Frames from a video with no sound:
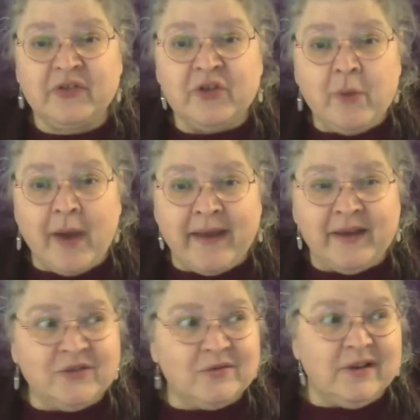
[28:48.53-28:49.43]
the
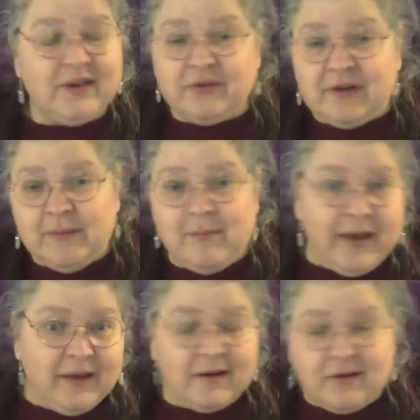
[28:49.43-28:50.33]
way to literally
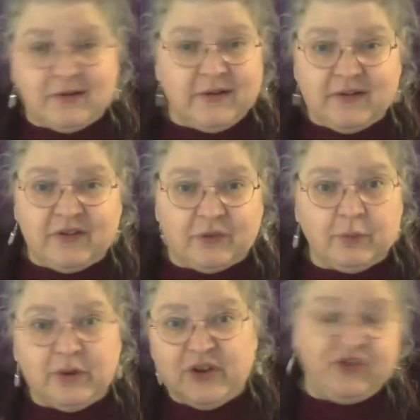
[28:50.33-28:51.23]
make a good
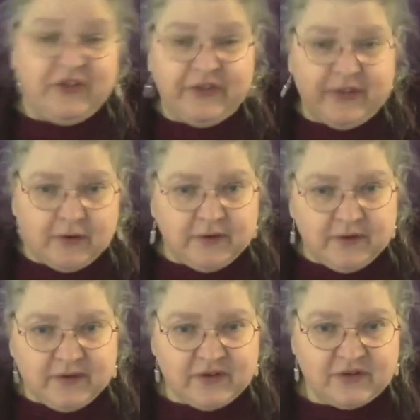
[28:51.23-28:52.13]
decision, which is the good
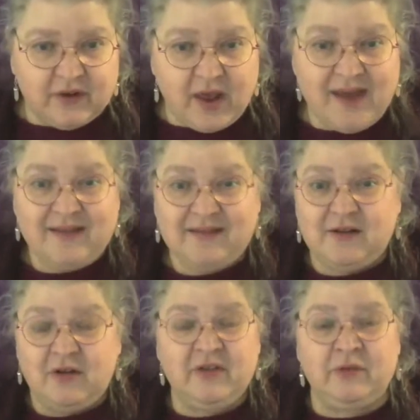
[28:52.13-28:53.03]
decision. And
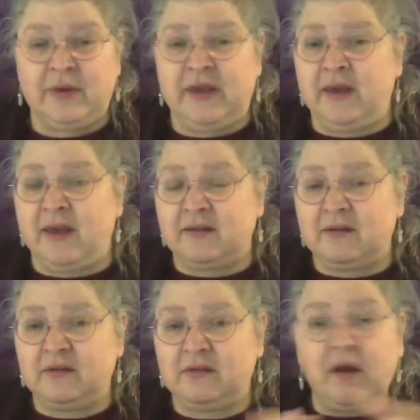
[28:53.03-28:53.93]
as long as we get
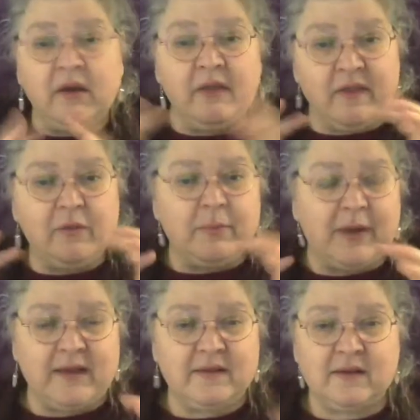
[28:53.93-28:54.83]
stuck in this
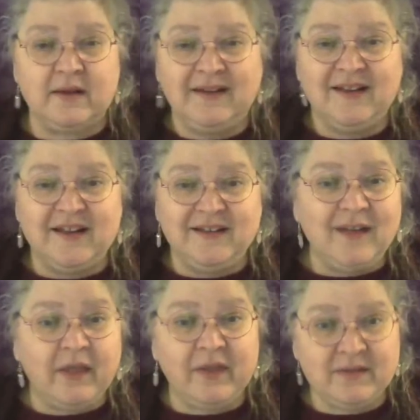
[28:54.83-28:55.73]
place,
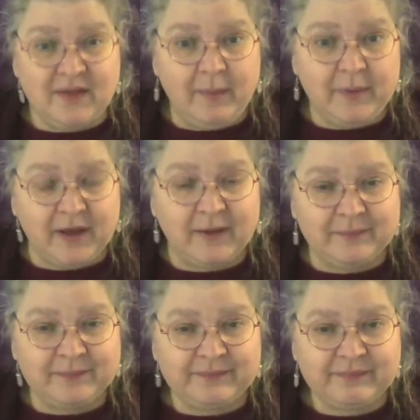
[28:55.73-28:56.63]
nothing's happening.